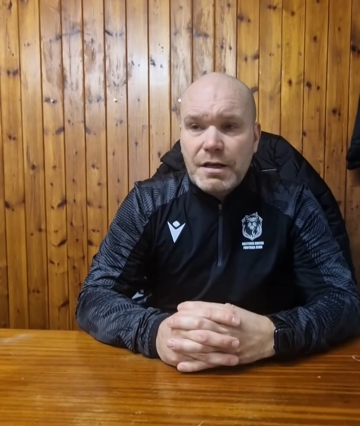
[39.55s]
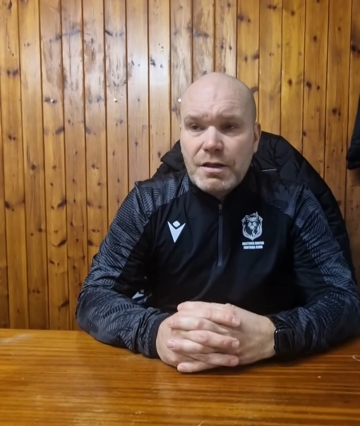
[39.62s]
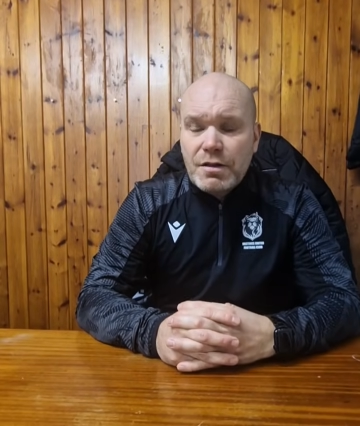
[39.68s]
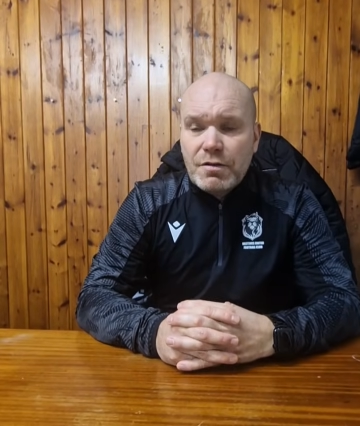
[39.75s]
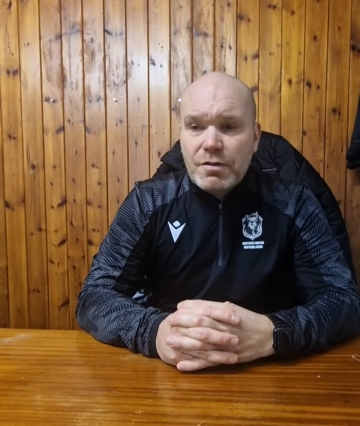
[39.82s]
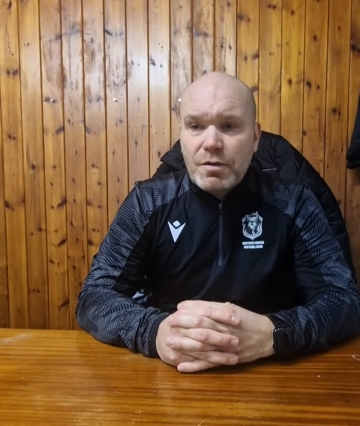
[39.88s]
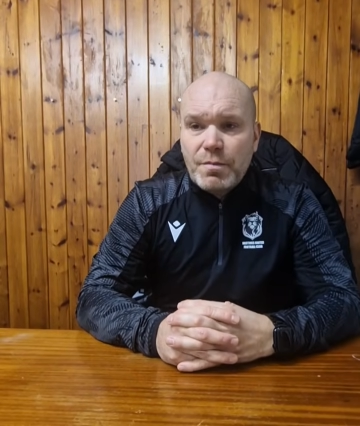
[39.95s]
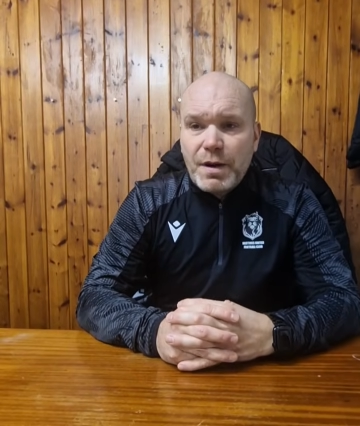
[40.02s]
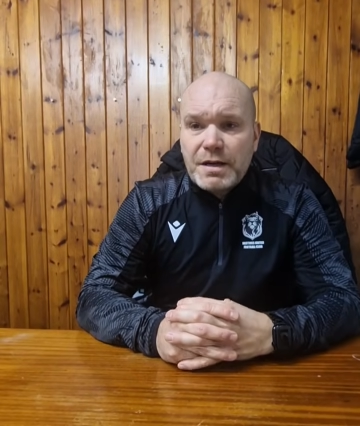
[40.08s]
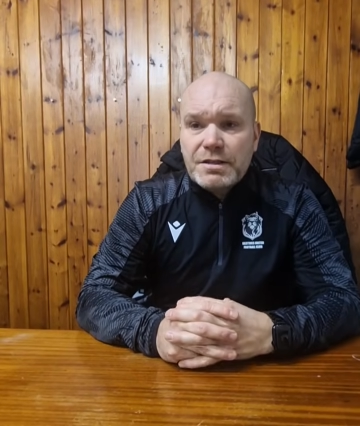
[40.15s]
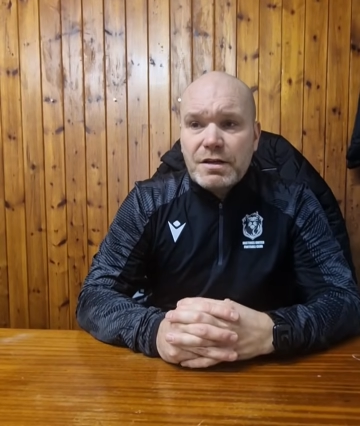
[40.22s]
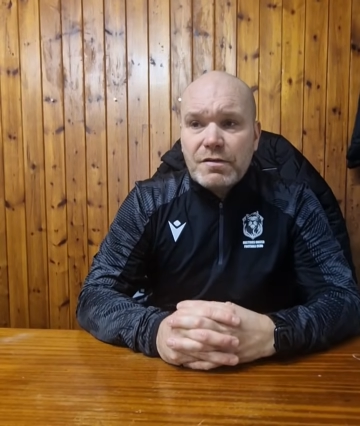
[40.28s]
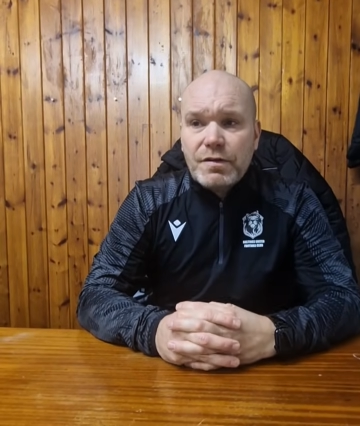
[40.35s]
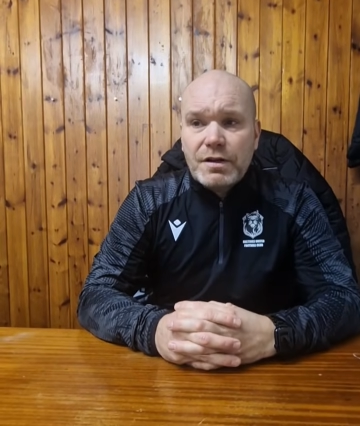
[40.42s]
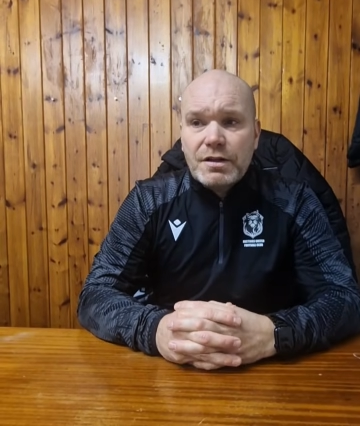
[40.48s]
The
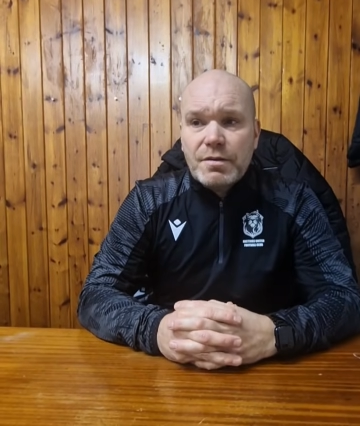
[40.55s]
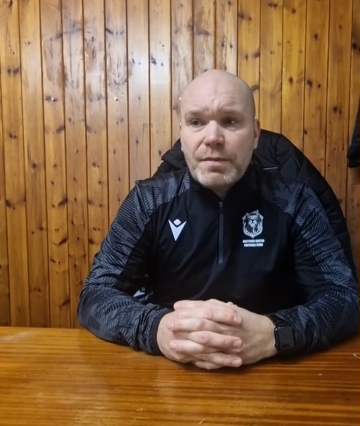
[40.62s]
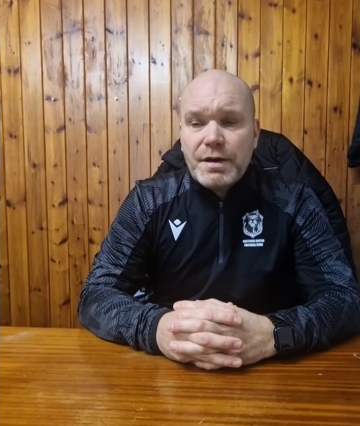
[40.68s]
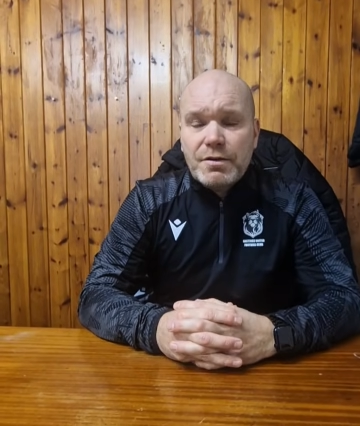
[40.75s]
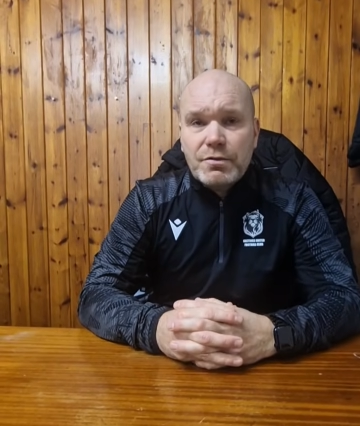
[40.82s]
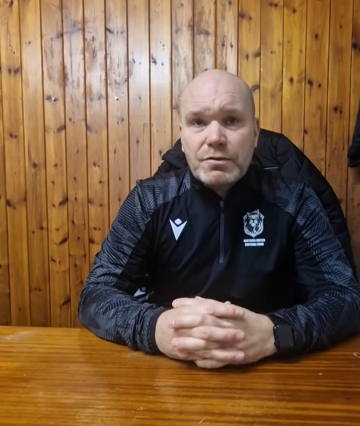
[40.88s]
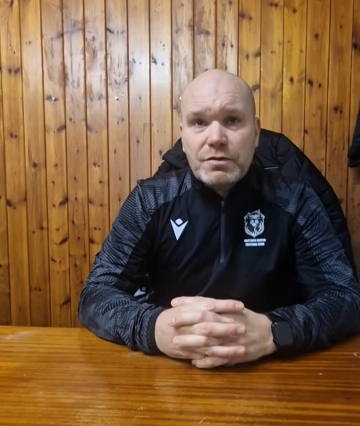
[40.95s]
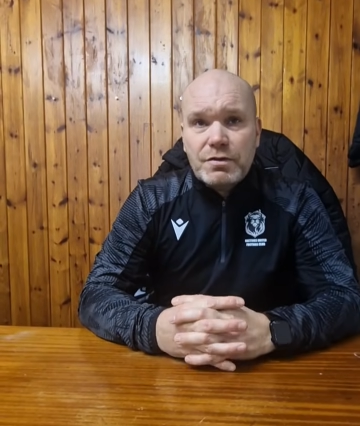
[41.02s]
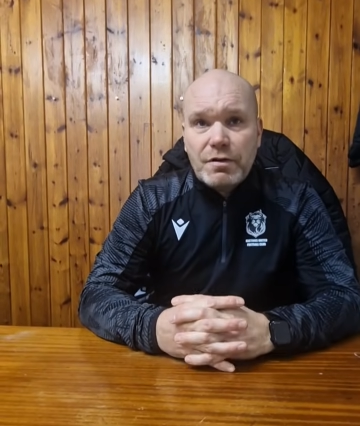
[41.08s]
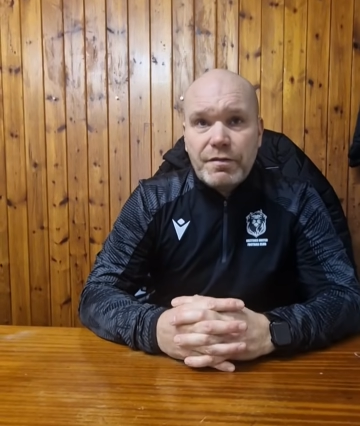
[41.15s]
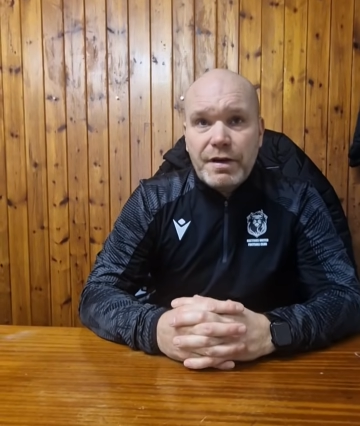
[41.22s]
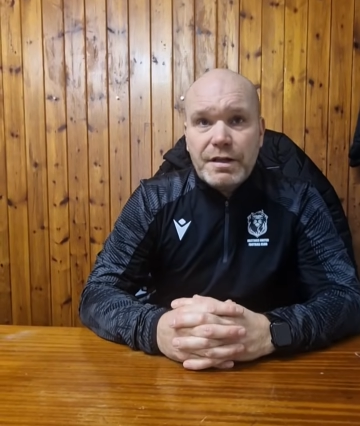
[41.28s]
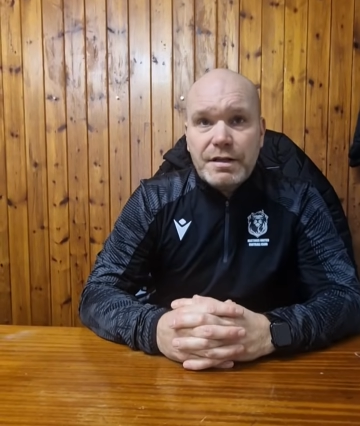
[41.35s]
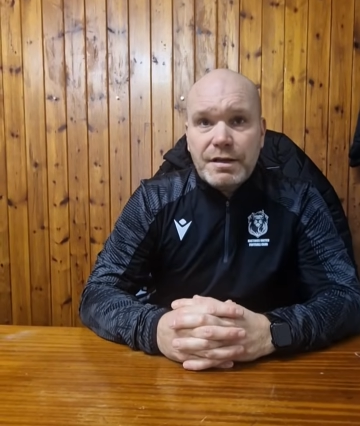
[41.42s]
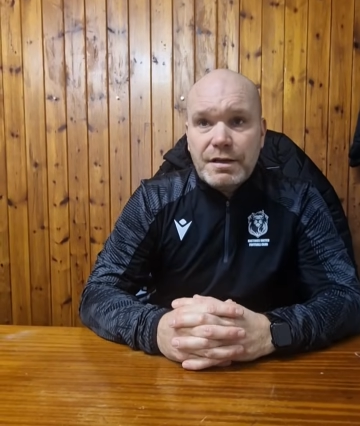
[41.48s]
basic fundamentals of
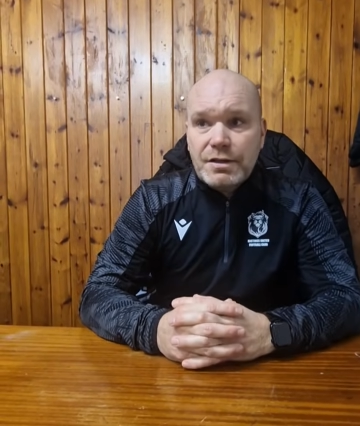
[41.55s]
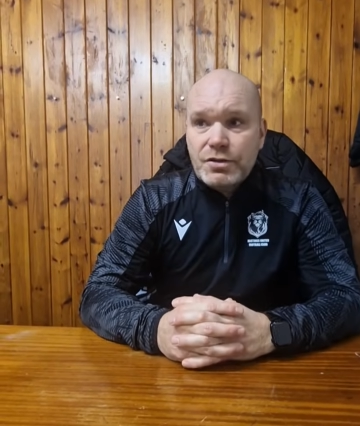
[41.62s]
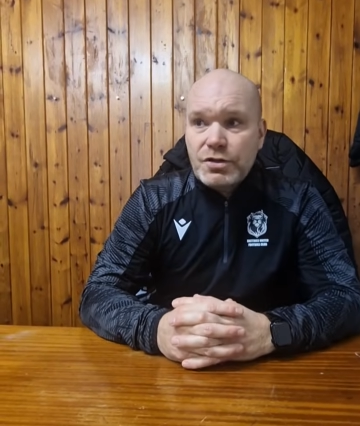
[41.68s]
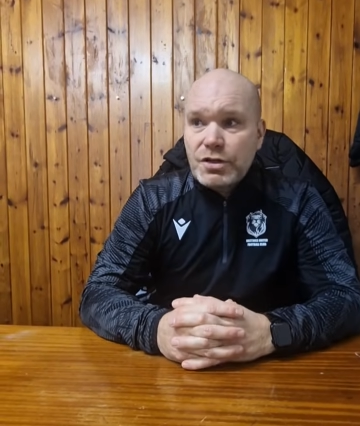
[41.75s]
defending is